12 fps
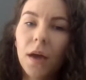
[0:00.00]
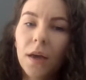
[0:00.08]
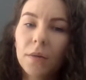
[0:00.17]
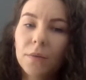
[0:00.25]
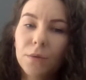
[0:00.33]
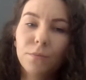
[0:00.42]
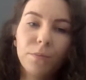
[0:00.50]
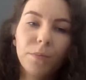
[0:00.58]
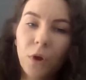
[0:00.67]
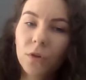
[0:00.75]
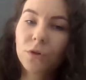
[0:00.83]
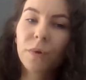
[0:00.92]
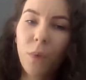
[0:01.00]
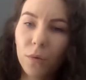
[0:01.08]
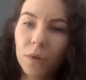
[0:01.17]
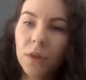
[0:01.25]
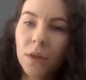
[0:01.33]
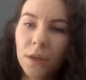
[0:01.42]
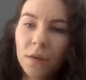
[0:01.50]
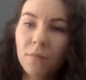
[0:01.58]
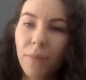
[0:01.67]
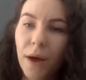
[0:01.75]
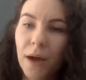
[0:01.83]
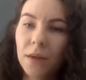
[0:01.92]
so not remotely,
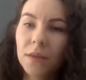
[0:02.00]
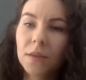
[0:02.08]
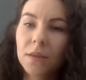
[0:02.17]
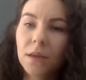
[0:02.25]
but